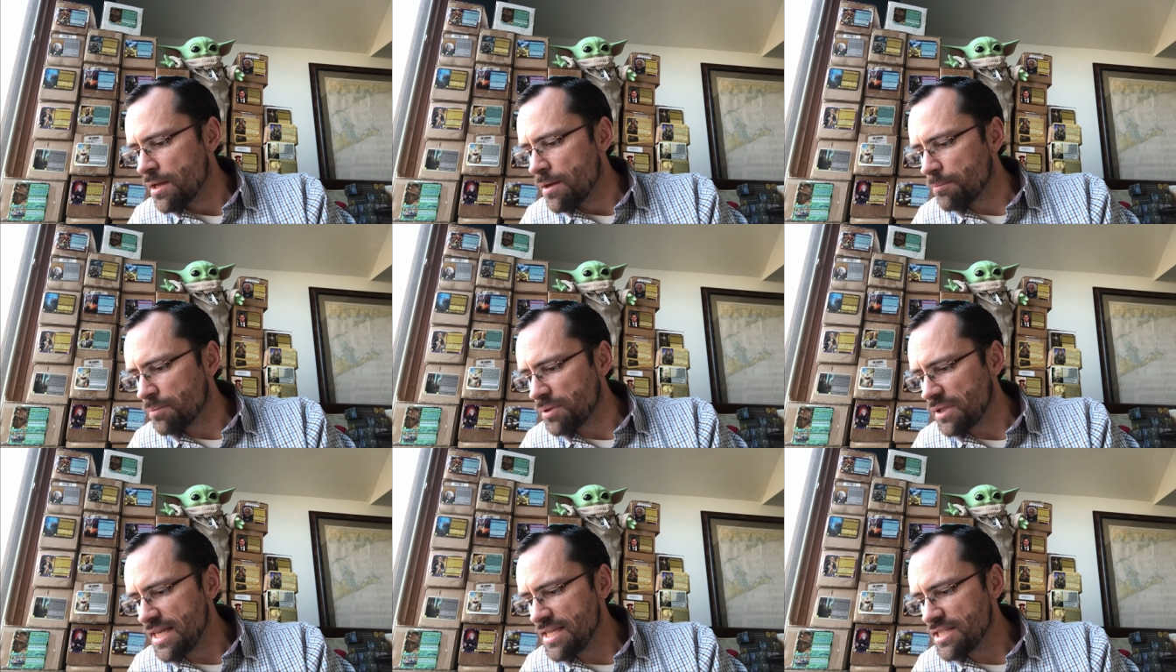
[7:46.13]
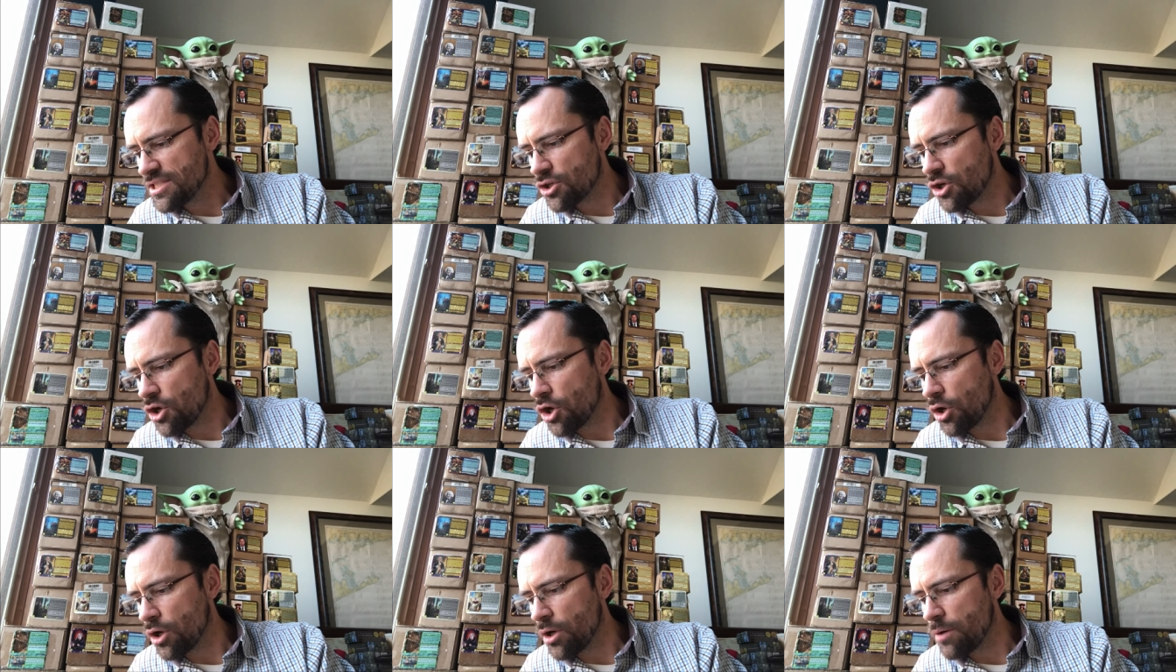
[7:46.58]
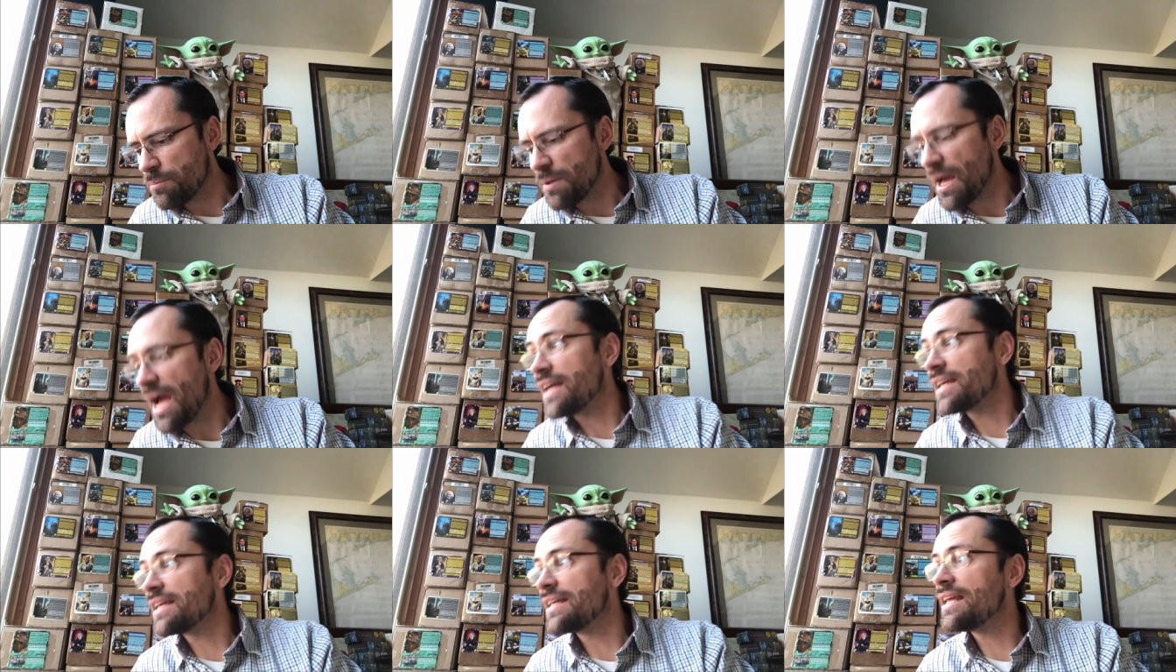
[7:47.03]
Place card
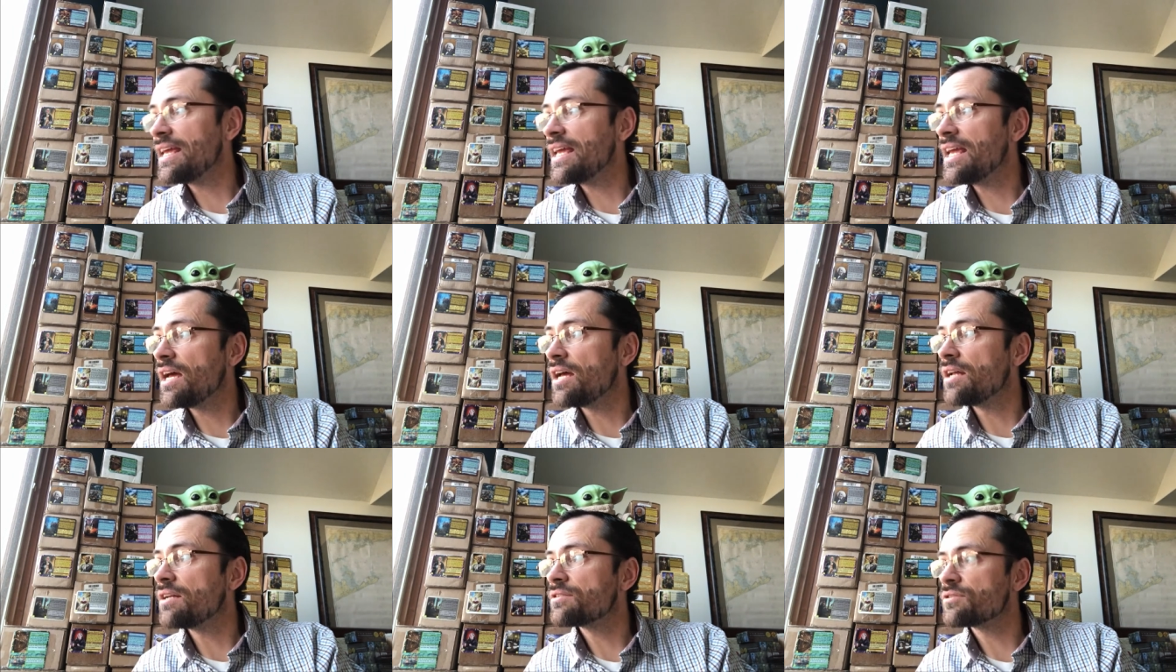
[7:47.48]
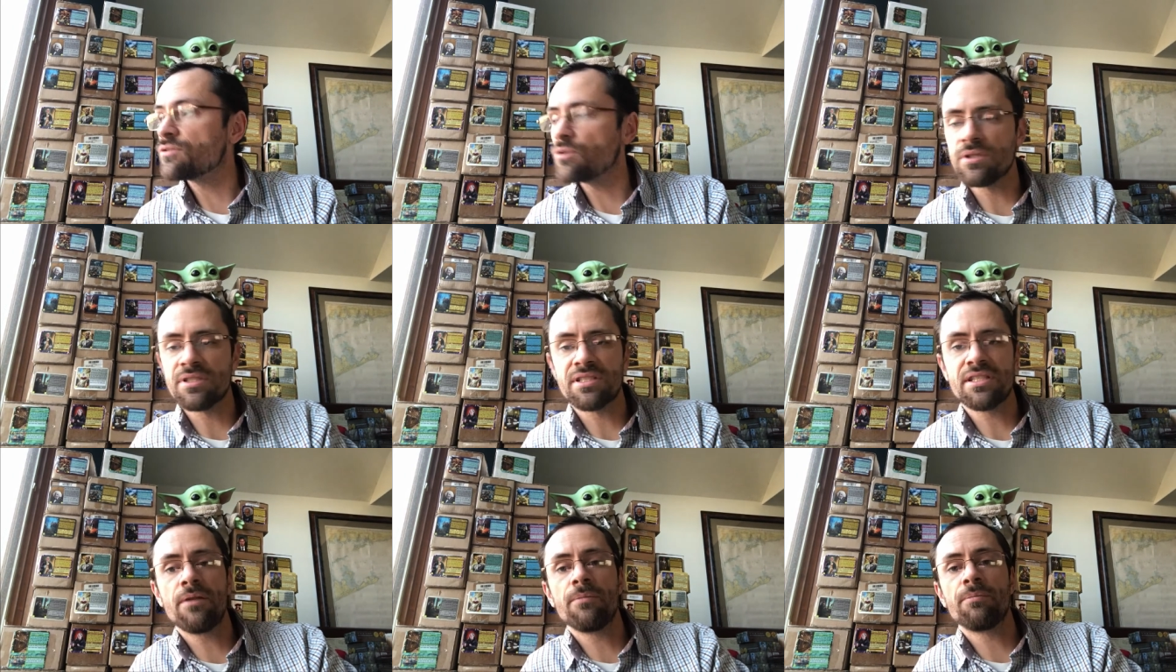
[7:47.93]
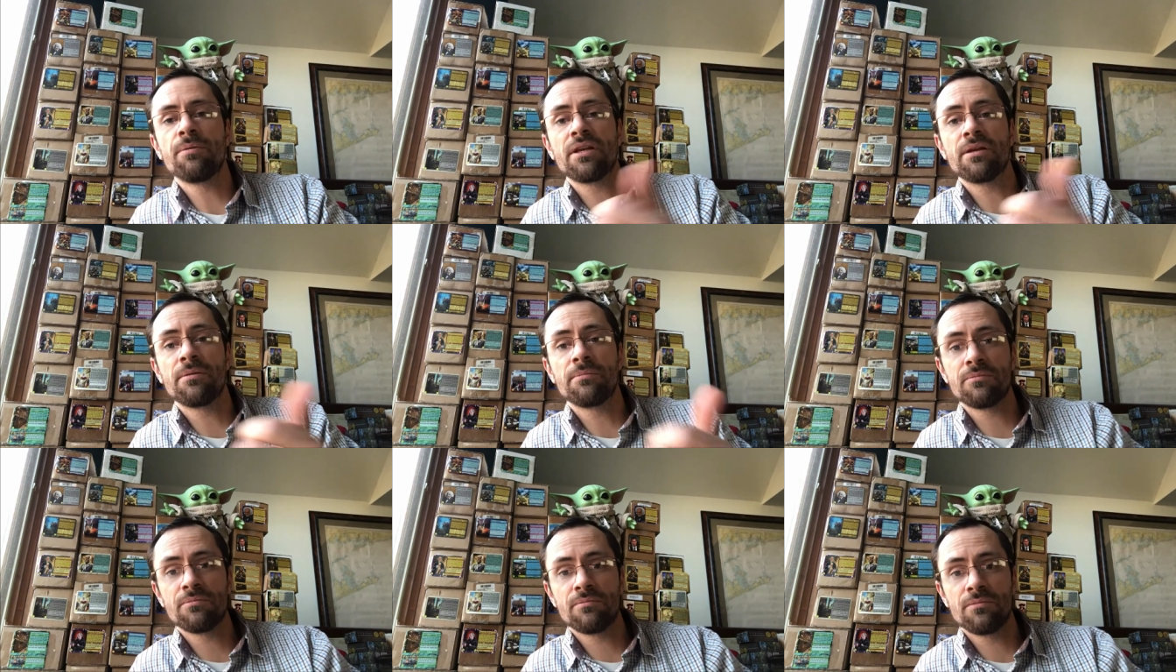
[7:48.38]
back in hand. So instead of playing
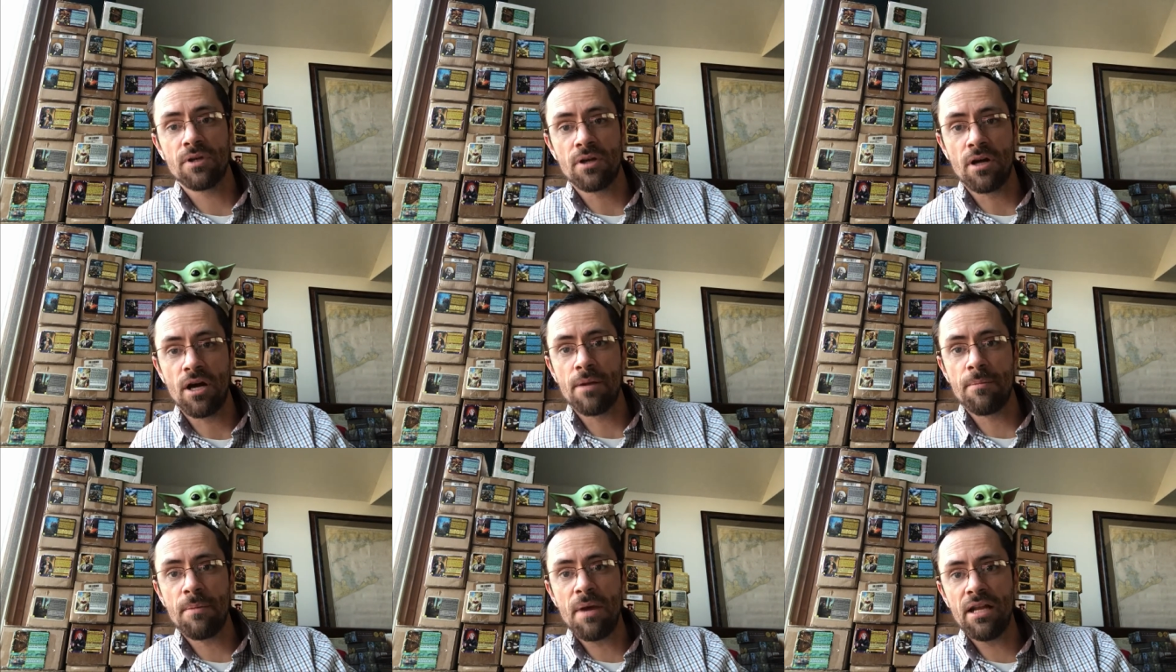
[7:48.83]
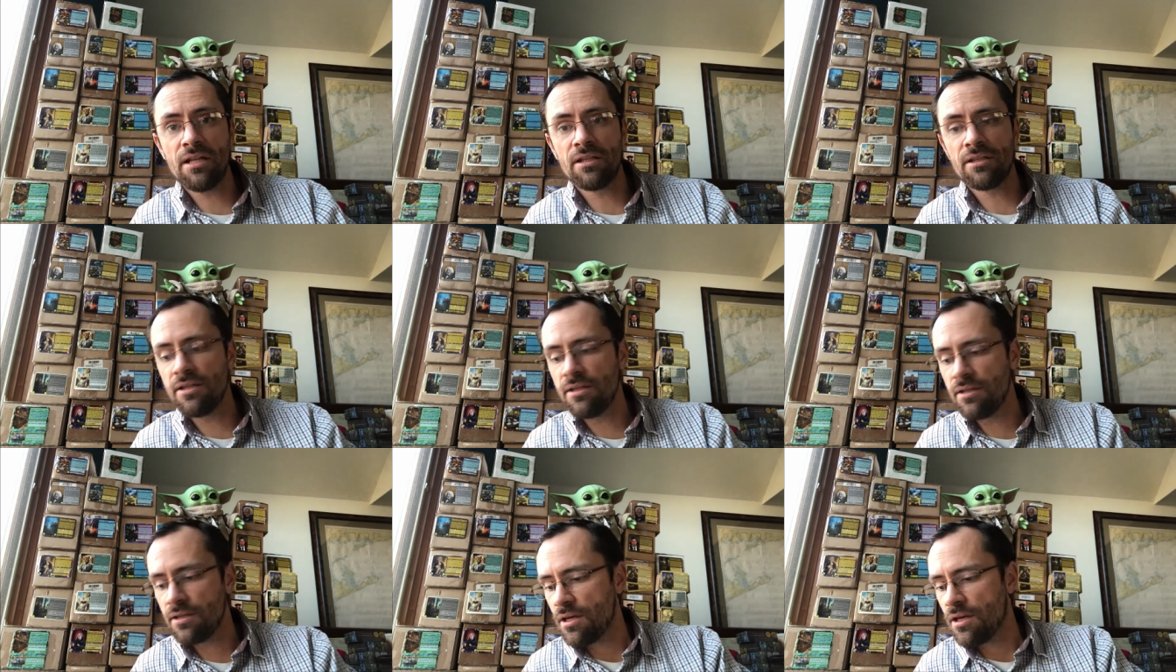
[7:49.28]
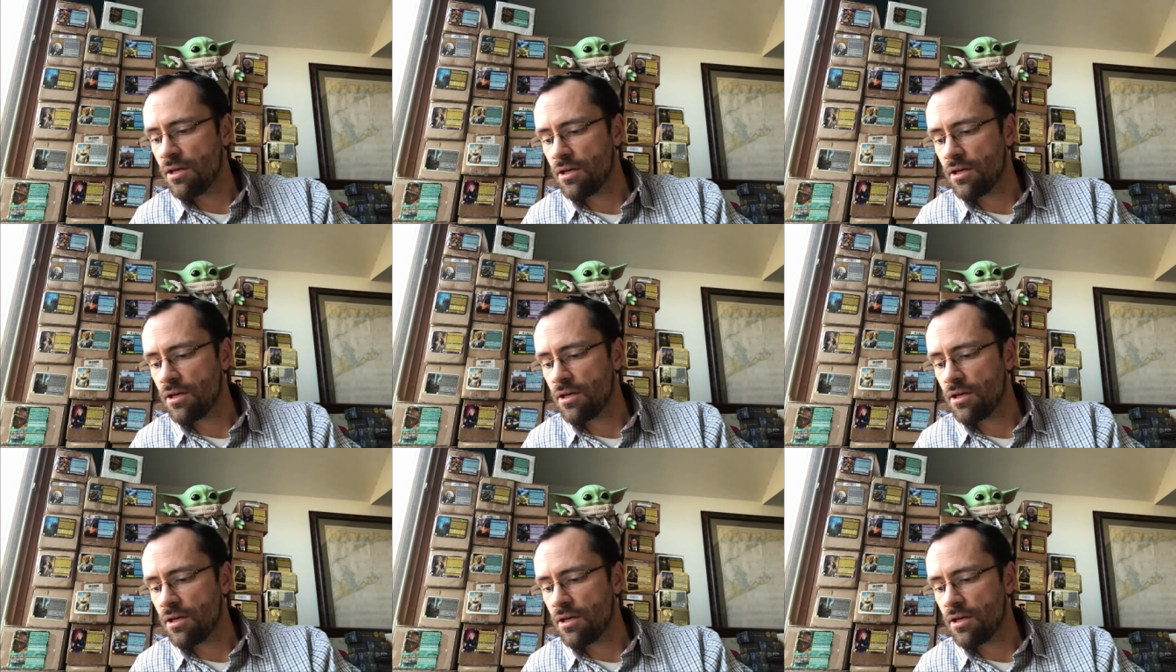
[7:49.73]
them automatically,